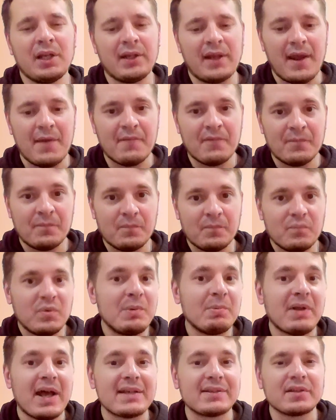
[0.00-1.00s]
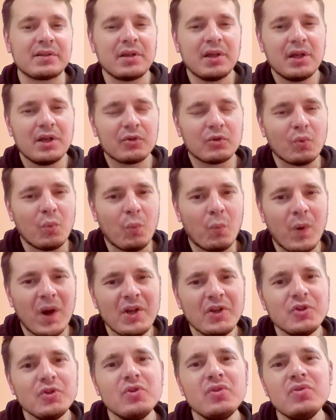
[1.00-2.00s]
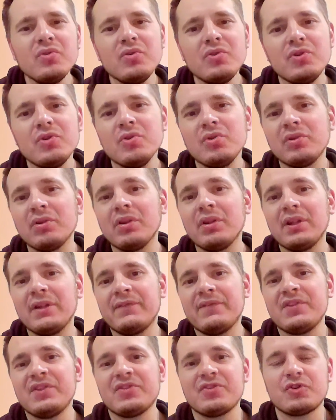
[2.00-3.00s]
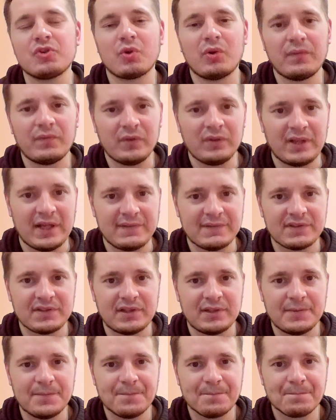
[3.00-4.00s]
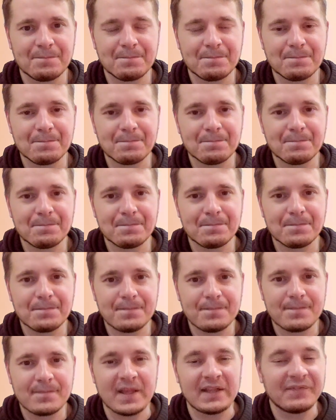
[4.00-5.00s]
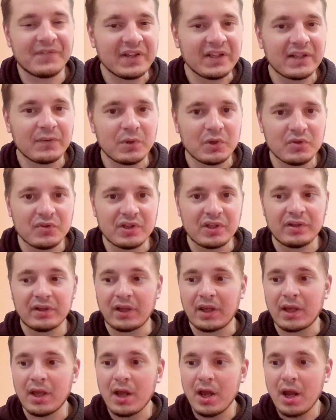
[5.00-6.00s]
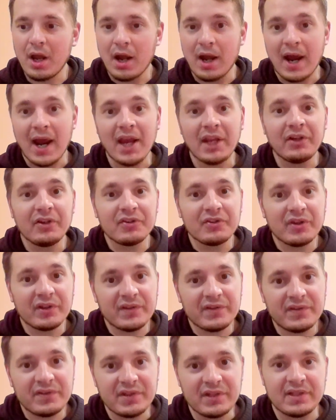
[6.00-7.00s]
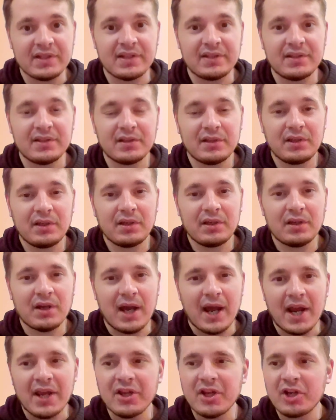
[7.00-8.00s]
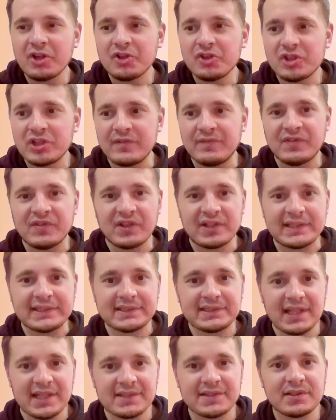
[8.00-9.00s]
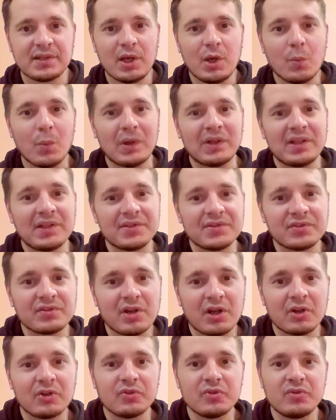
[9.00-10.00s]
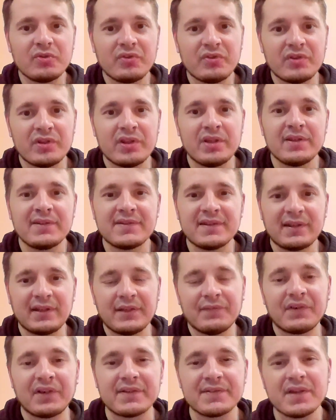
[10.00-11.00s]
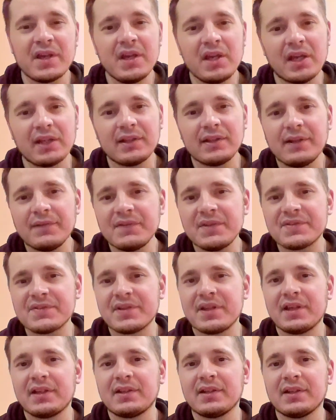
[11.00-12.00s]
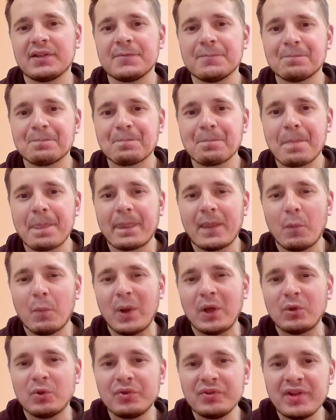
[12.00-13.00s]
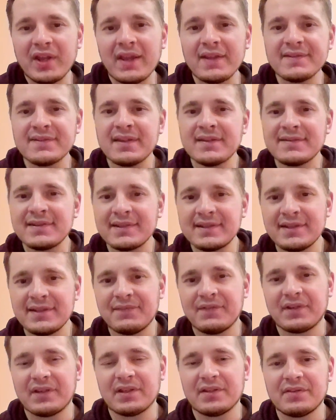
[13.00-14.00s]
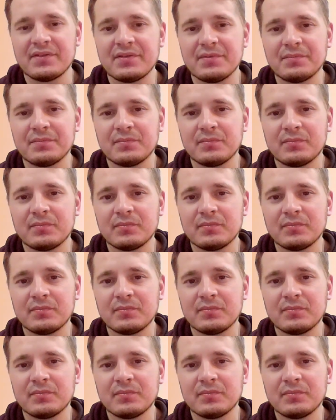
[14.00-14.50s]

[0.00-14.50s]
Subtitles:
And people asking, so what do you do to live this joyful lifestyle? And I think that when you say that I succeeded, I achieved success when I start to see significance. And I love the saying that when you taste significance,